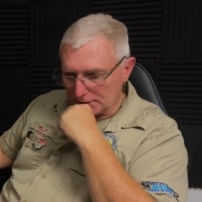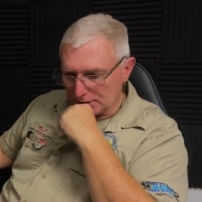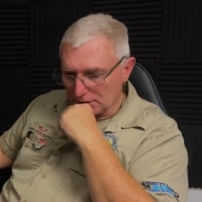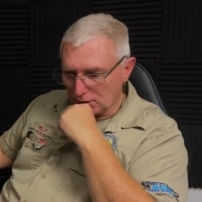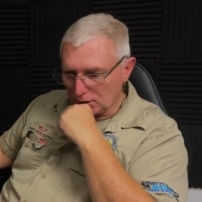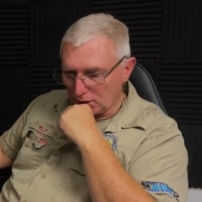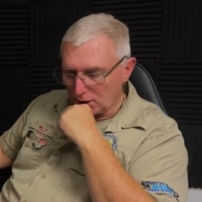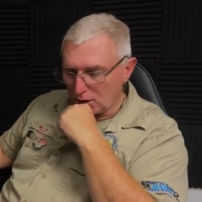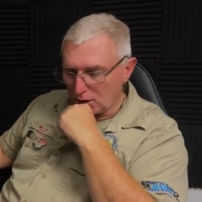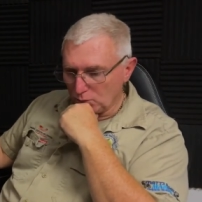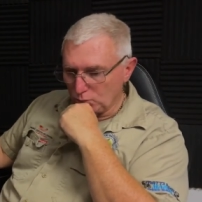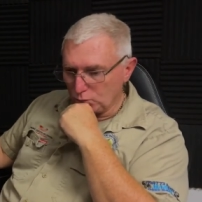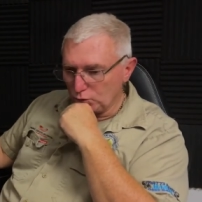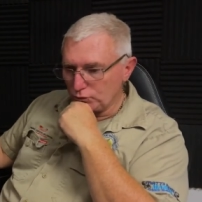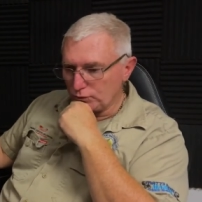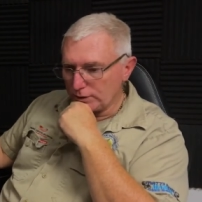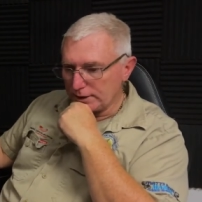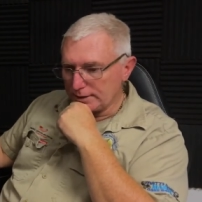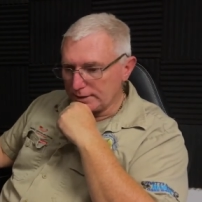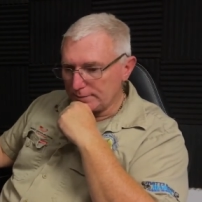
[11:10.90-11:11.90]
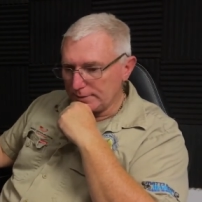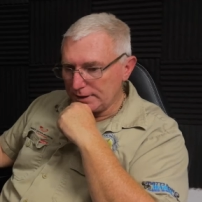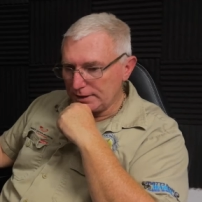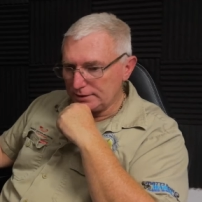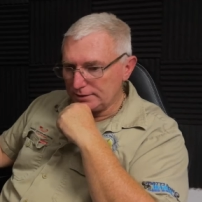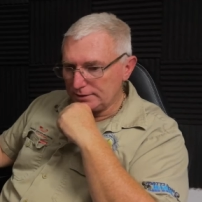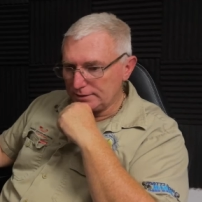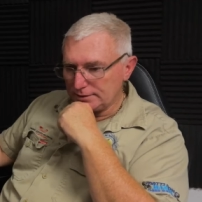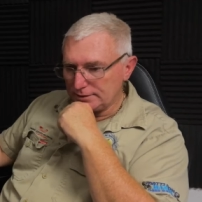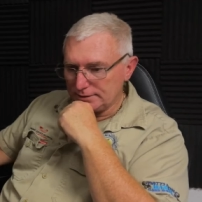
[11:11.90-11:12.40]
I, I would recommend
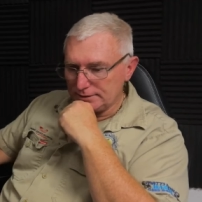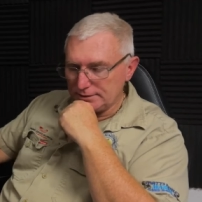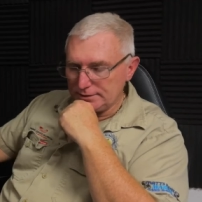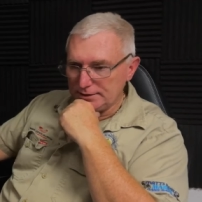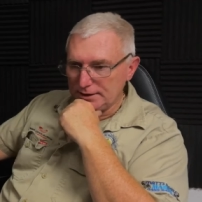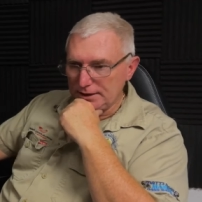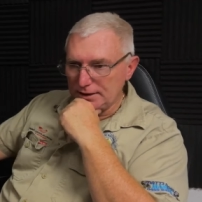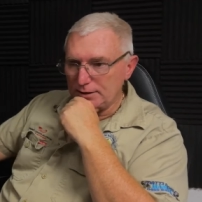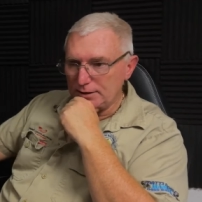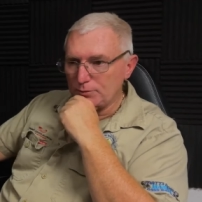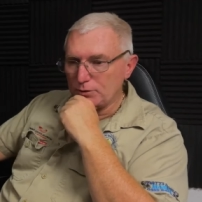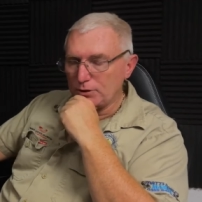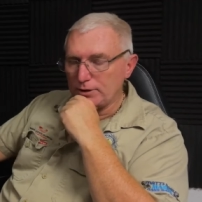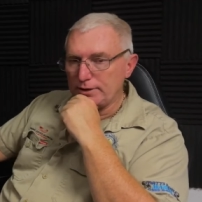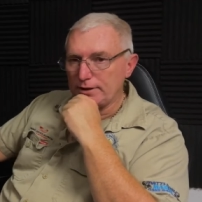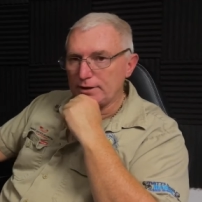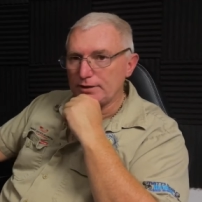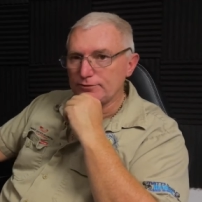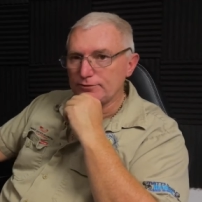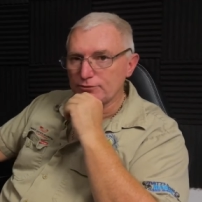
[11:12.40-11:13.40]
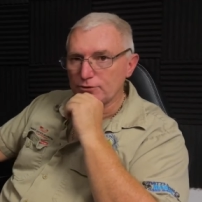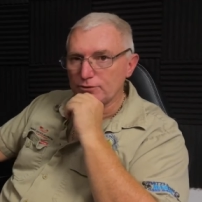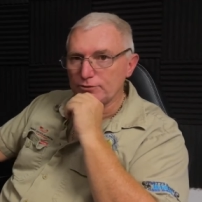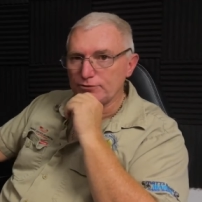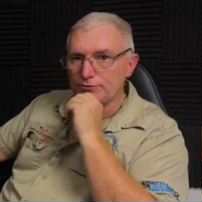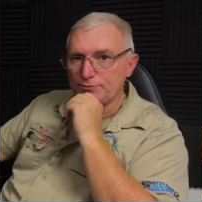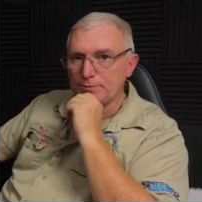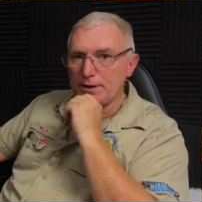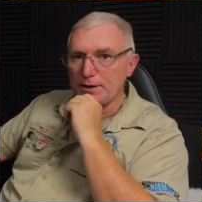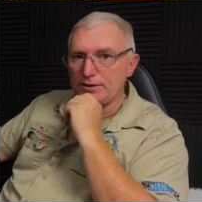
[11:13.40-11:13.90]
it to anybody that's got the
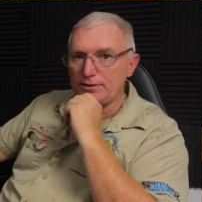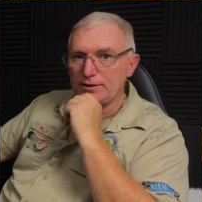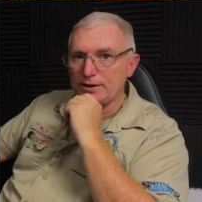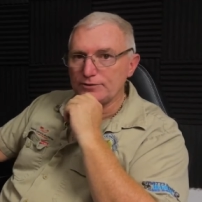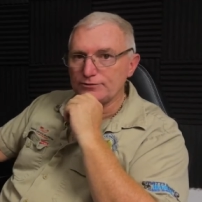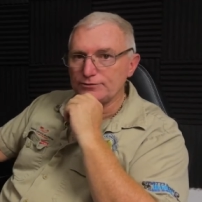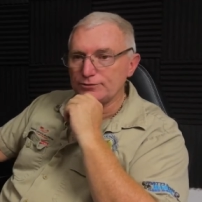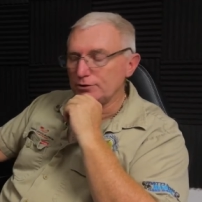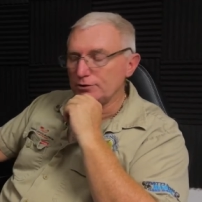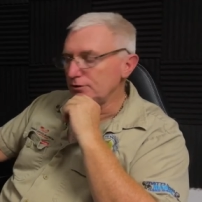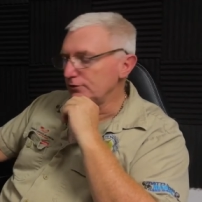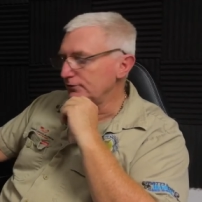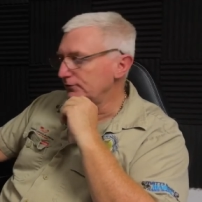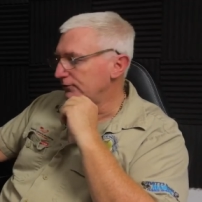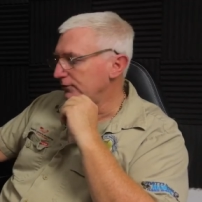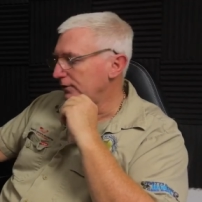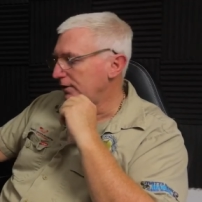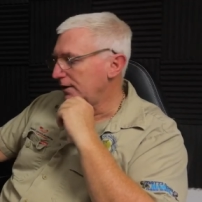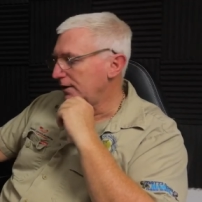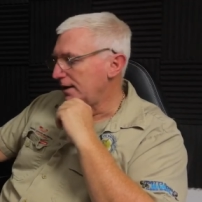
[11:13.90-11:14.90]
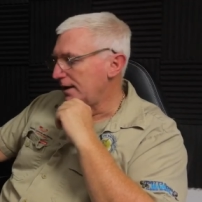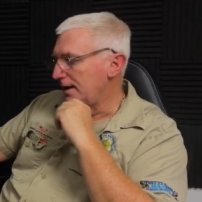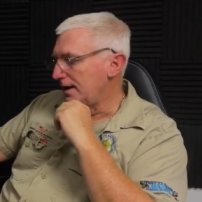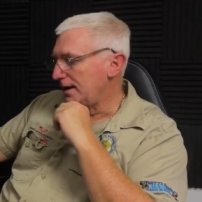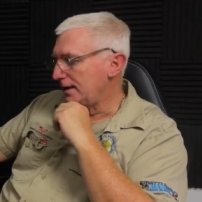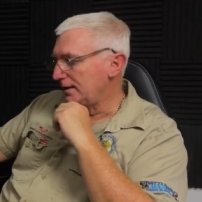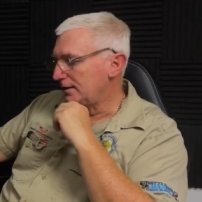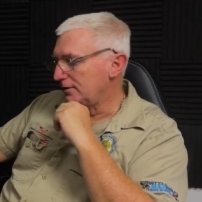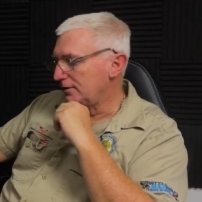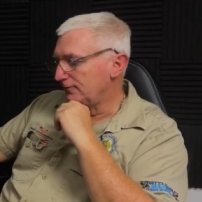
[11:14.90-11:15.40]
spare thousand dollars
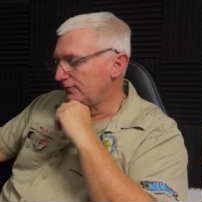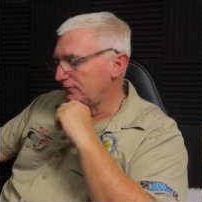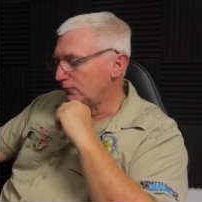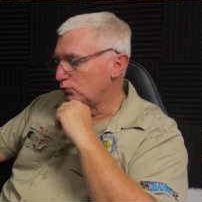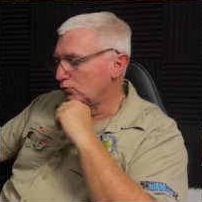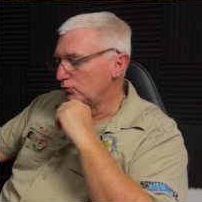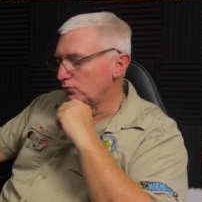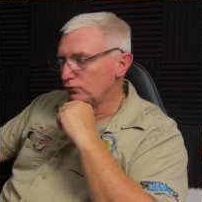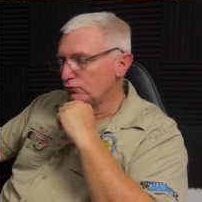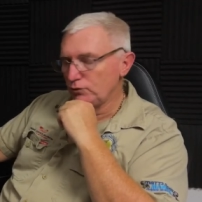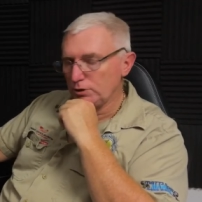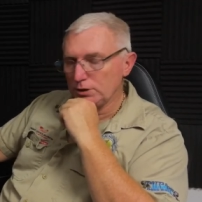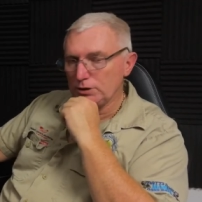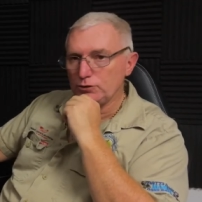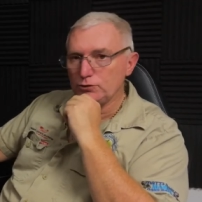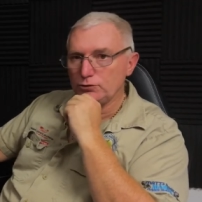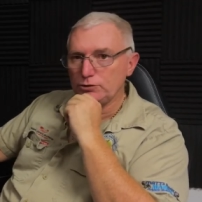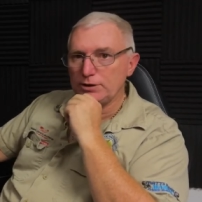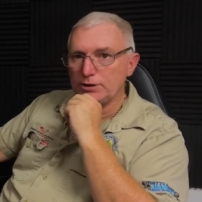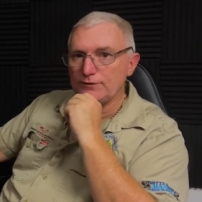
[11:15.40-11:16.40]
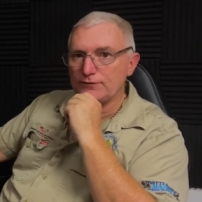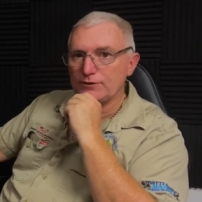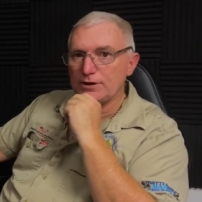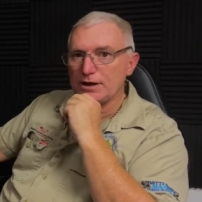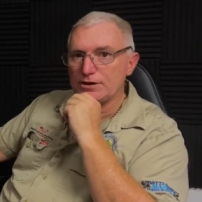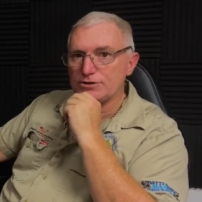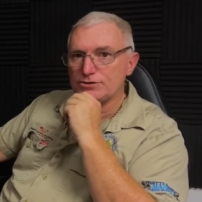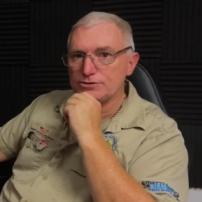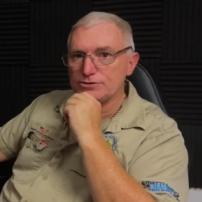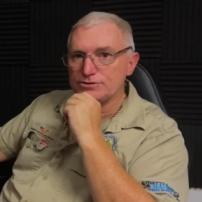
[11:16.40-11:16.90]
and can afford a really good
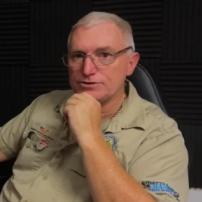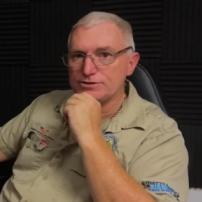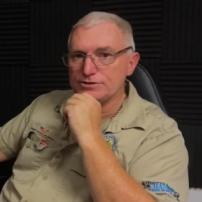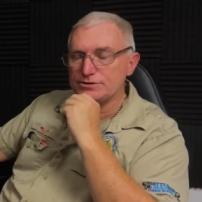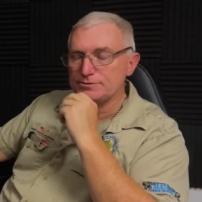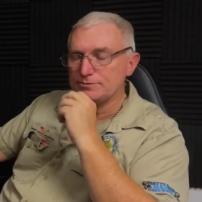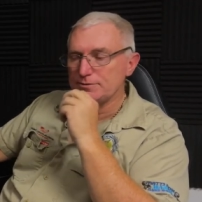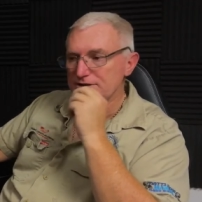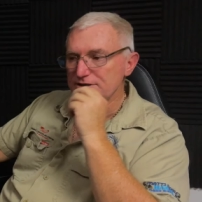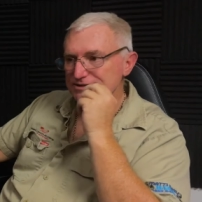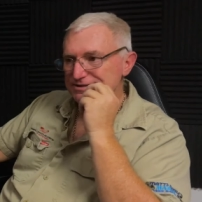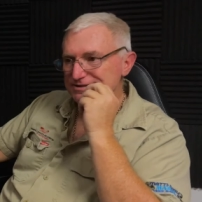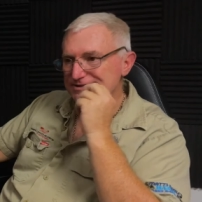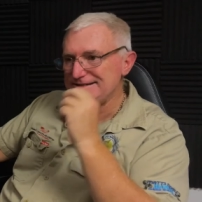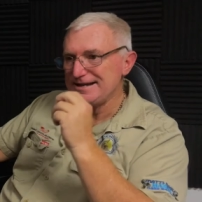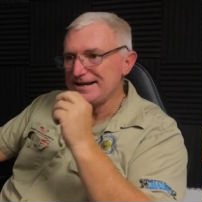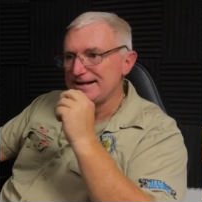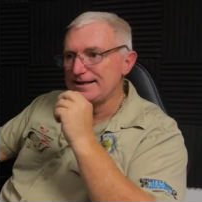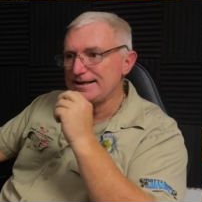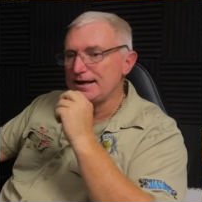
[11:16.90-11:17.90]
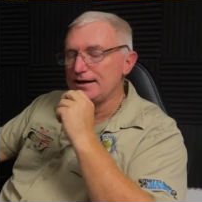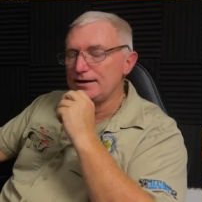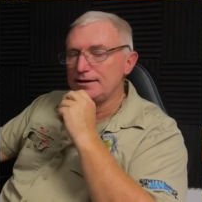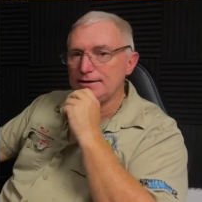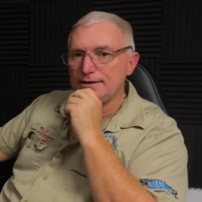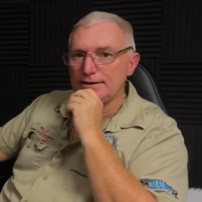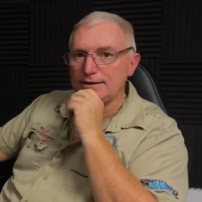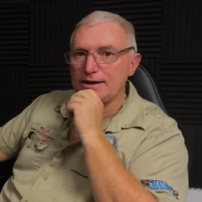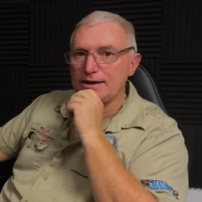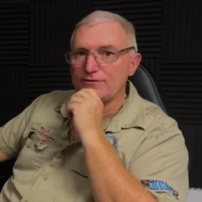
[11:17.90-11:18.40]
navigation system that's dedicated
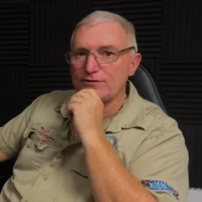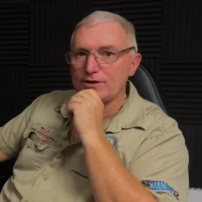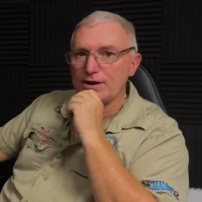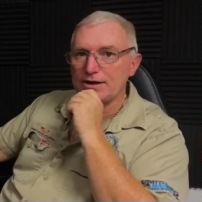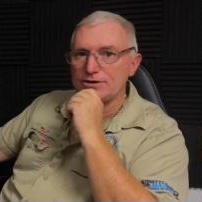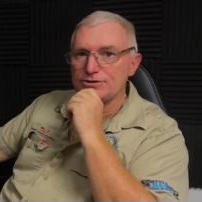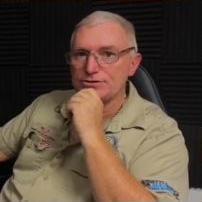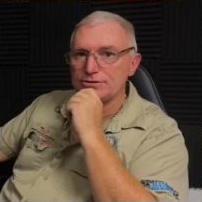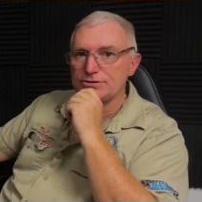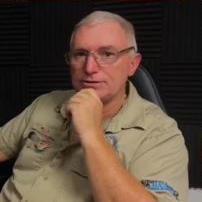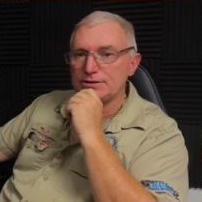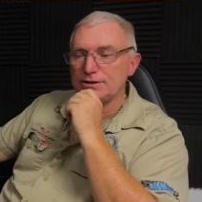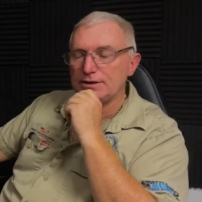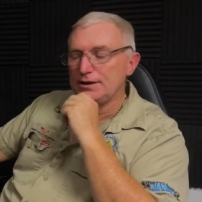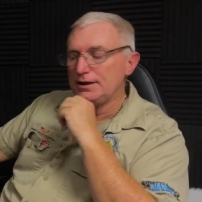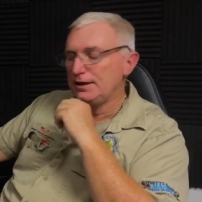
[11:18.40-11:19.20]
to navigation.